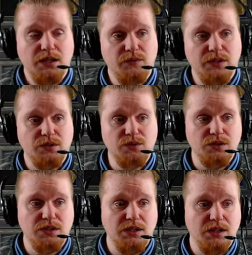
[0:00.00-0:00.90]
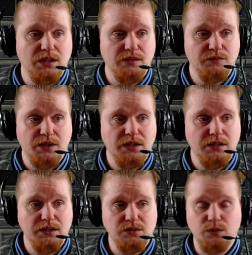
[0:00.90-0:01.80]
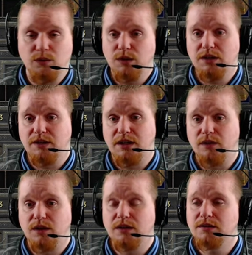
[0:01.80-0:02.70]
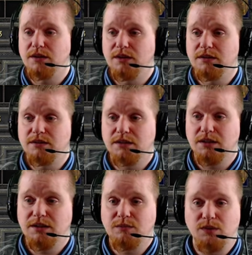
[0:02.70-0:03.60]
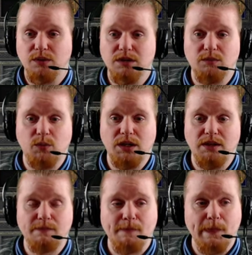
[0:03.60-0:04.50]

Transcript: In fact, usually I find like two or three of the dang things and uh, end up throwing them away,